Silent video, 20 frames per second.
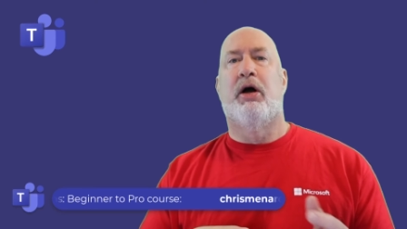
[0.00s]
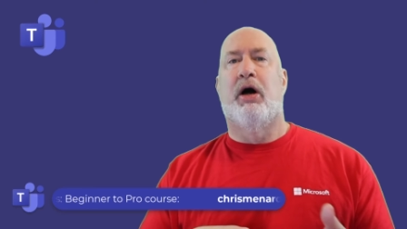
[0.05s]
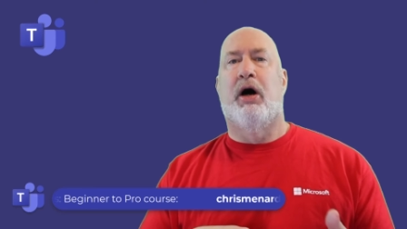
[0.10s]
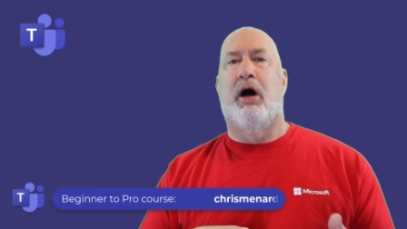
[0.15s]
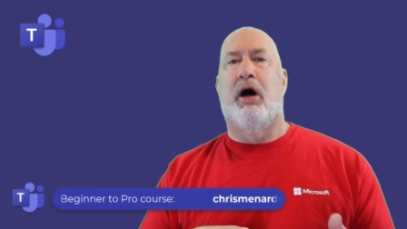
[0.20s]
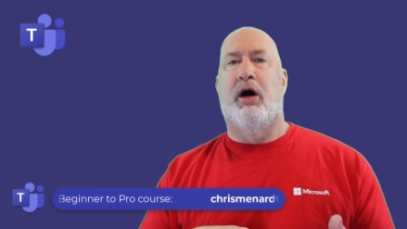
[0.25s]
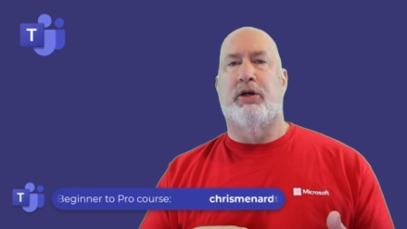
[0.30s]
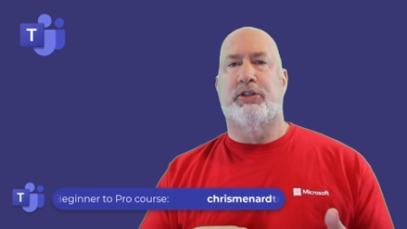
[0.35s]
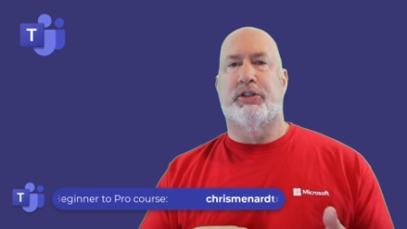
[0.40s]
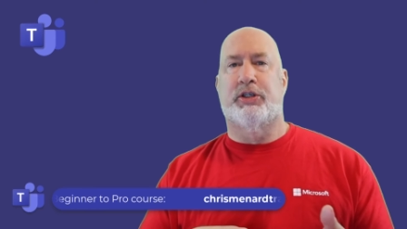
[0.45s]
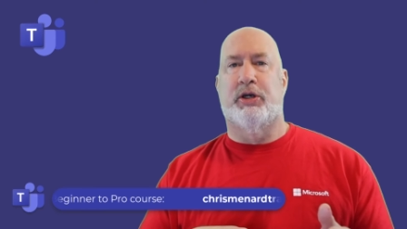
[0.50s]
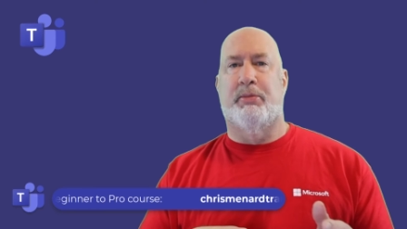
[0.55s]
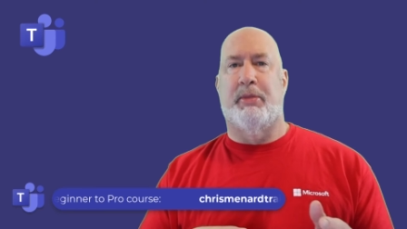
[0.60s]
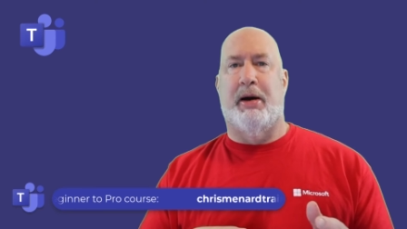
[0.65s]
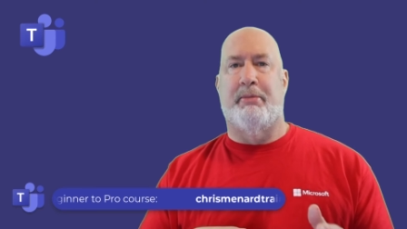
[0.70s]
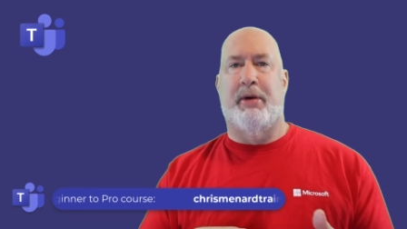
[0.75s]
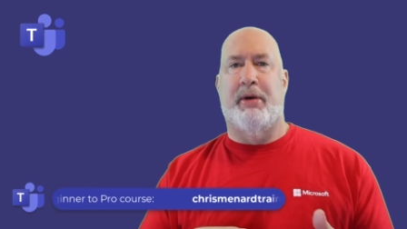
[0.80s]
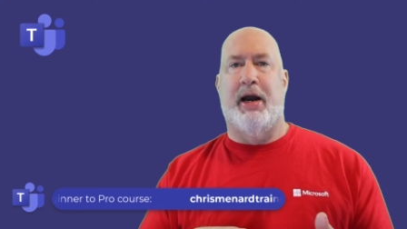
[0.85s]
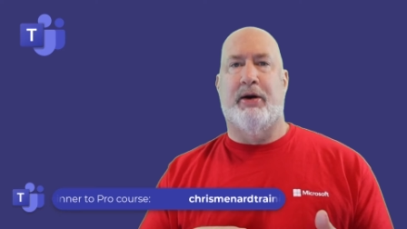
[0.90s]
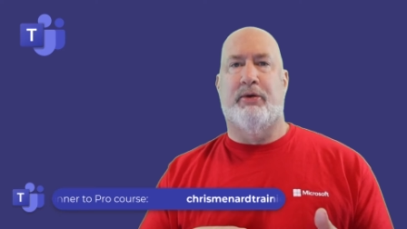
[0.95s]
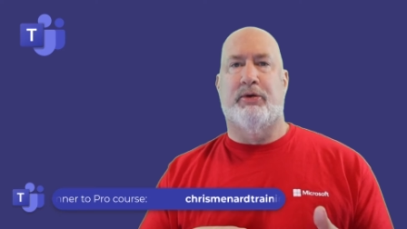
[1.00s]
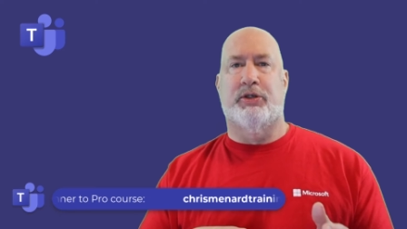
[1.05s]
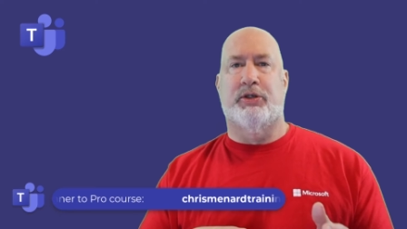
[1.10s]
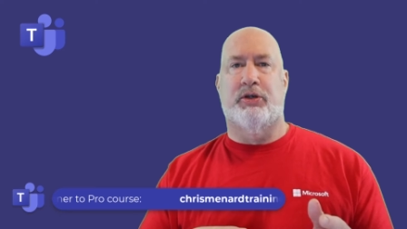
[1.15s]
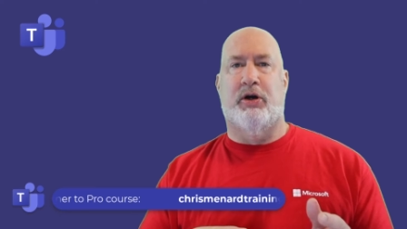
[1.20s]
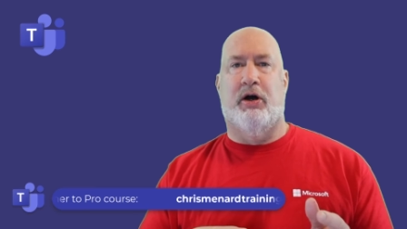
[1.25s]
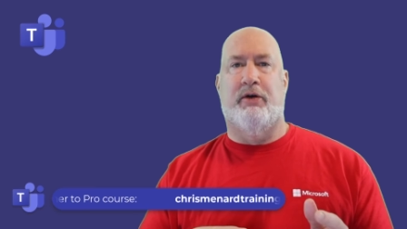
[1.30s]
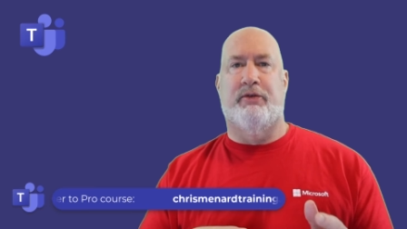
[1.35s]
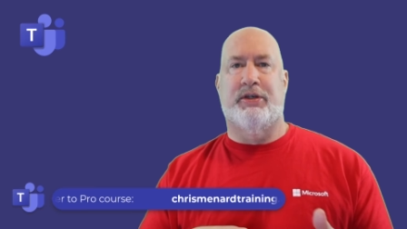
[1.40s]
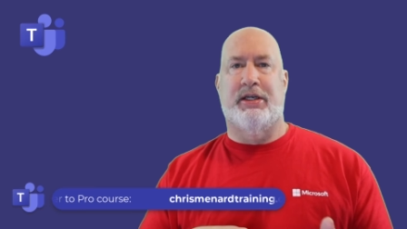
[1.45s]
also my
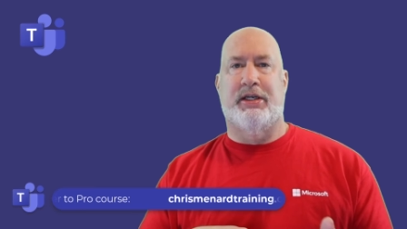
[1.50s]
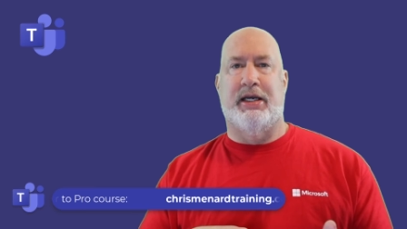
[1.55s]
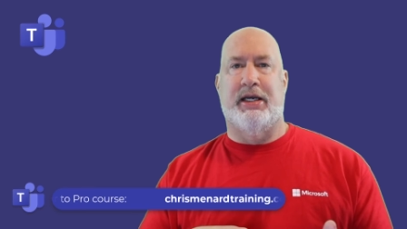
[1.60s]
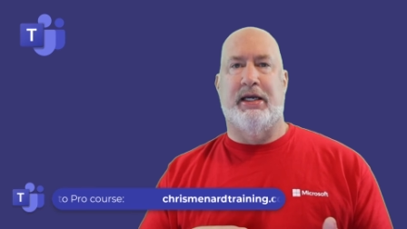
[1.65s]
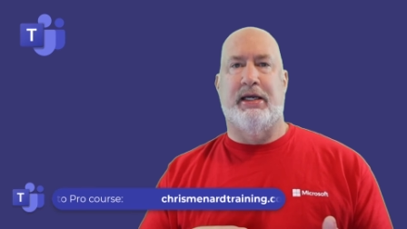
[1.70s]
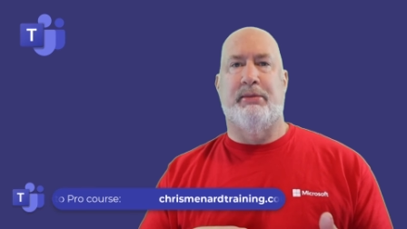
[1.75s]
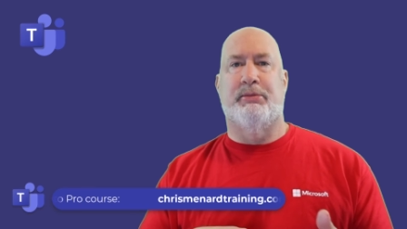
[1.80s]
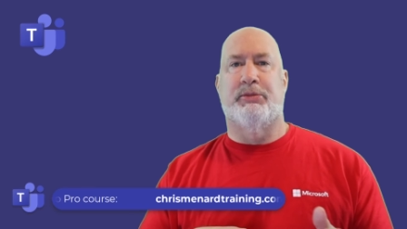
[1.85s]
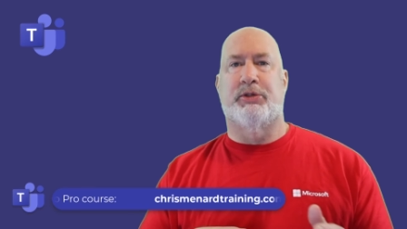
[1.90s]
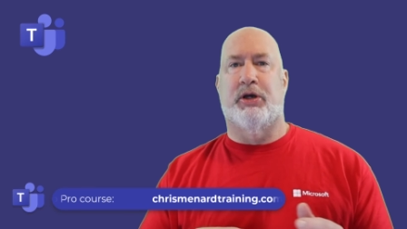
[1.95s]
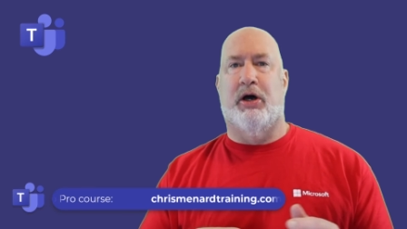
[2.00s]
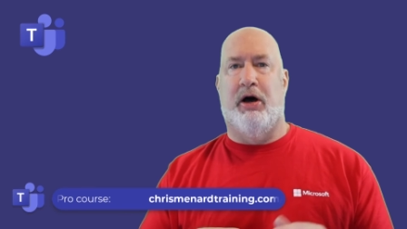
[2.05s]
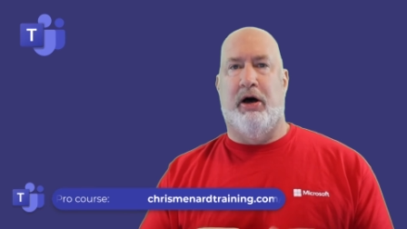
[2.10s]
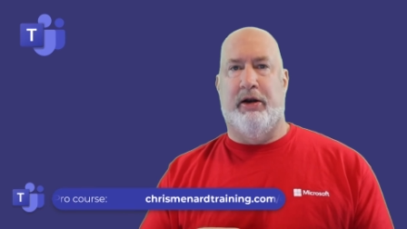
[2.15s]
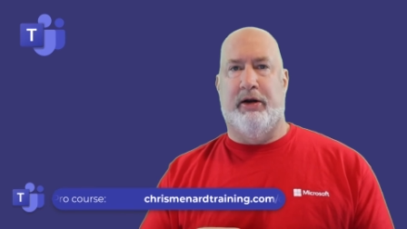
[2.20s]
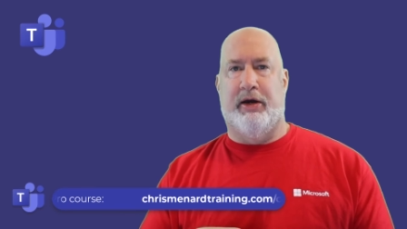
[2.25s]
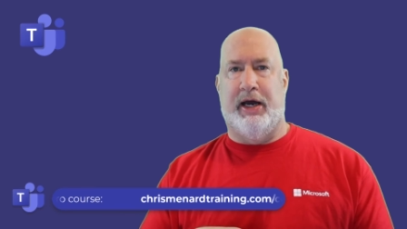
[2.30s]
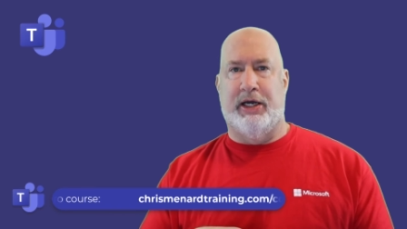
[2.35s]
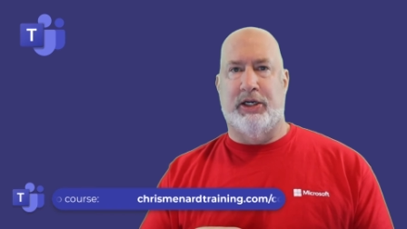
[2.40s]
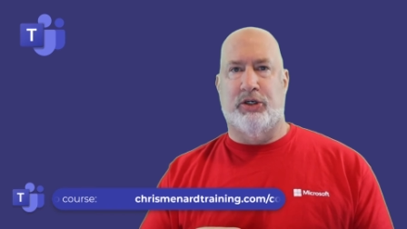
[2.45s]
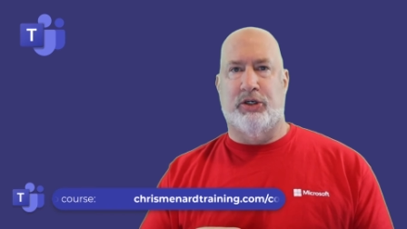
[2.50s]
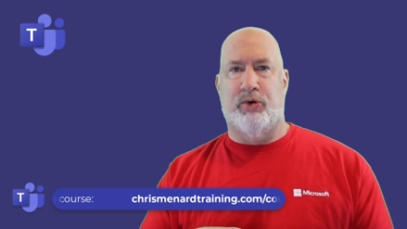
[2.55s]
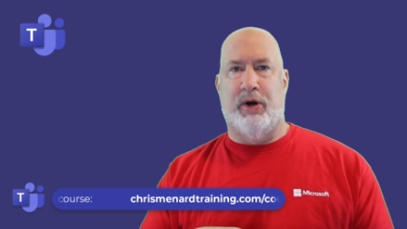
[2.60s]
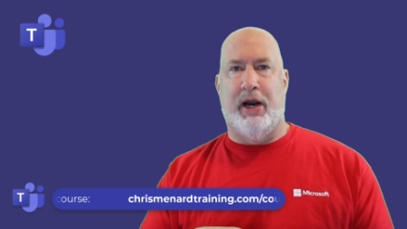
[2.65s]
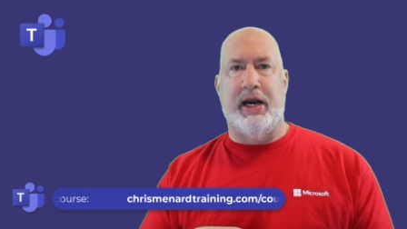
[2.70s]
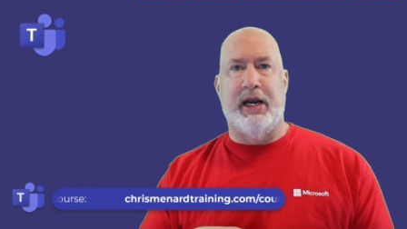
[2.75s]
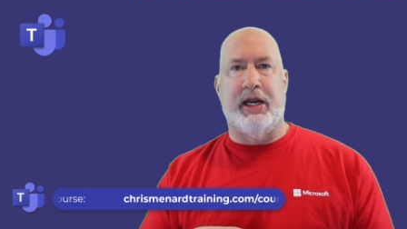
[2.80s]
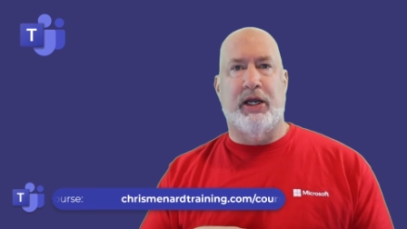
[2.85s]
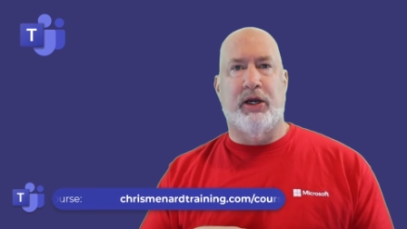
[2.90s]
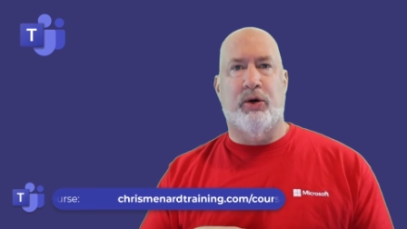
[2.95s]
Microsoft Teams online
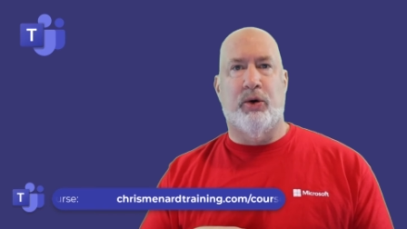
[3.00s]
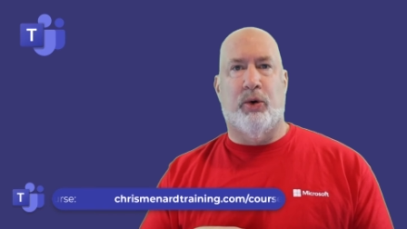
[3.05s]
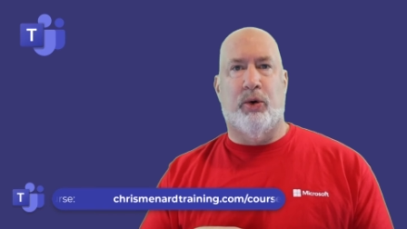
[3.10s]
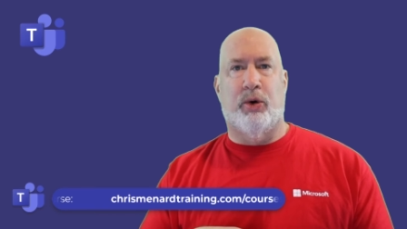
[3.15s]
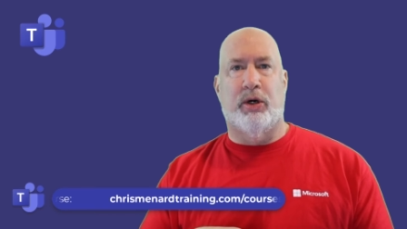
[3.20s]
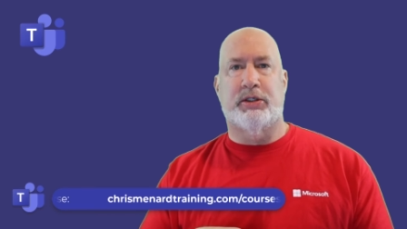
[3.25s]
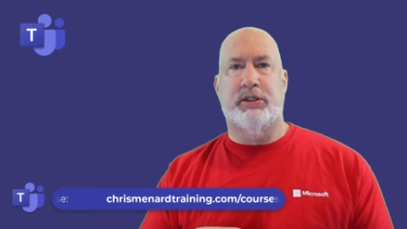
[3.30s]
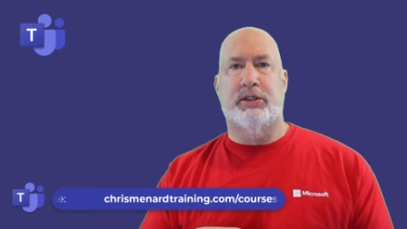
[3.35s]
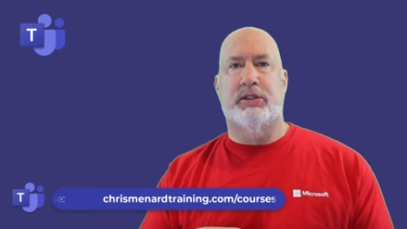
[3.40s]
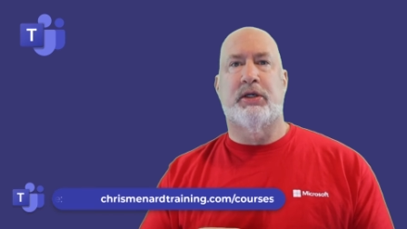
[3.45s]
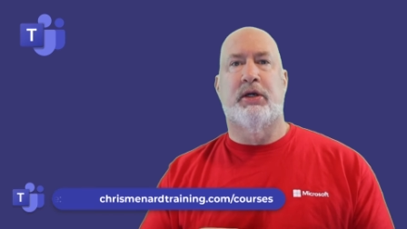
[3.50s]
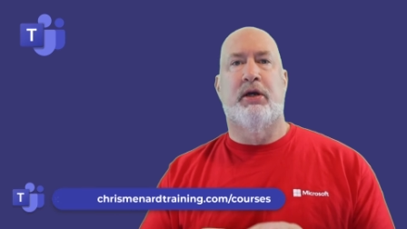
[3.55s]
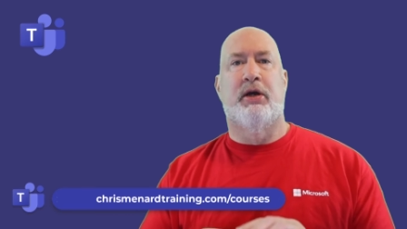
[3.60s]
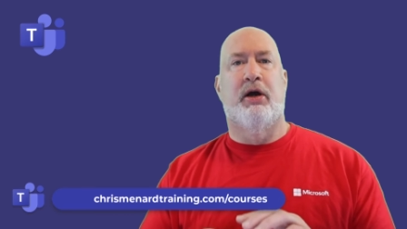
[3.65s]
training course.